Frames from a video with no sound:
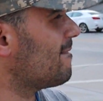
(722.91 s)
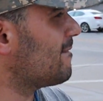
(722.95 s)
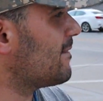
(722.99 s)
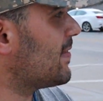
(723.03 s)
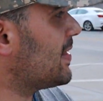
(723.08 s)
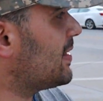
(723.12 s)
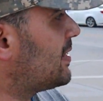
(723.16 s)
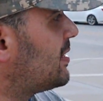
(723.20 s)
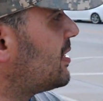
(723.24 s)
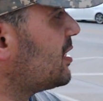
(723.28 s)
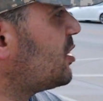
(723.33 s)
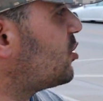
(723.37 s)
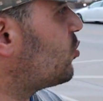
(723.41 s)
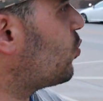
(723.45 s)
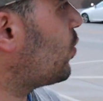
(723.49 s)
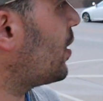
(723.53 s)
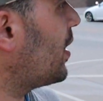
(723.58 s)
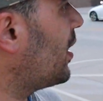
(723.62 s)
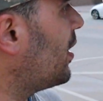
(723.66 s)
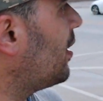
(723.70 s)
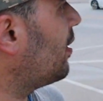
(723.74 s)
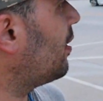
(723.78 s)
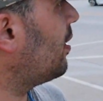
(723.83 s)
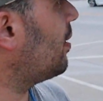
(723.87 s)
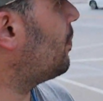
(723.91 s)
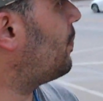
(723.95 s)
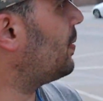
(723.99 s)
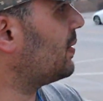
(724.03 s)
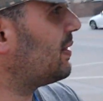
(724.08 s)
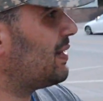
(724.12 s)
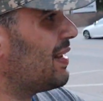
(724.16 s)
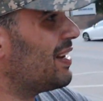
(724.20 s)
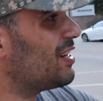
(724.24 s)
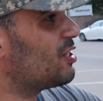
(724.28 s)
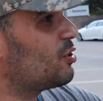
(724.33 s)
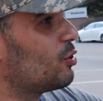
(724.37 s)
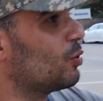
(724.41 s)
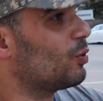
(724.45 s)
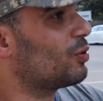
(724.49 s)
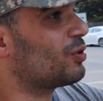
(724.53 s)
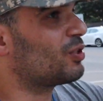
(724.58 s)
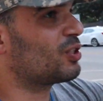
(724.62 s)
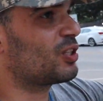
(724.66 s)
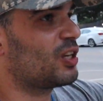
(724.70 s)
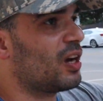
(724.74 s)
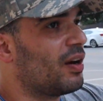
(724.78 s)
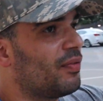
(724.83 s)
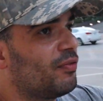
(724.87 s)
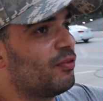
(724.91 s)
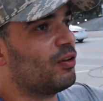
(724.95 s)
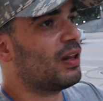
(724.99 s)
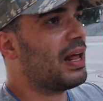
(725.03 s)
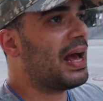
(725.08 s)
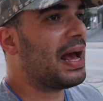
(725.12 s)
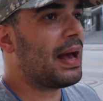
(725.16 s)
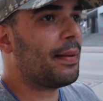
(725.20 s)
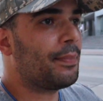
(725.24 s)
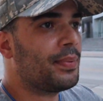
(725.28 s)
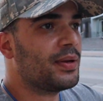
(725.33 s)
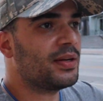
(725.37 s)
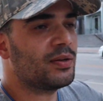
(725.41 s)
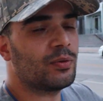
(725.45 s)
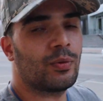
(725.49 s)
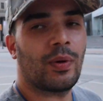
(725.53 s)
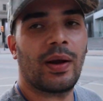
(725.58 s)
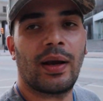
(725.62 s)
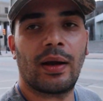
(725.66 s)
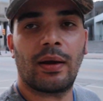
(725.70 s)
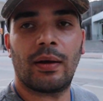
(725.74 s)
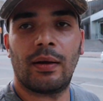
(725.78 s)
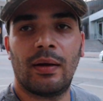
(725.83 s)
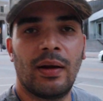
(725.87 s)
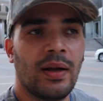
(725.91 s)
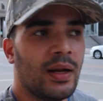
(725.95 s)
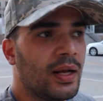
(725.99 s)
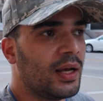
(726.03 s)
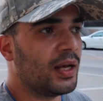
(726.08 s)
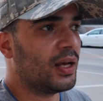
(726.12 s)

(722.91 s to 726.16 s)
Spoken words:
This is where a potential scuffle happened, where,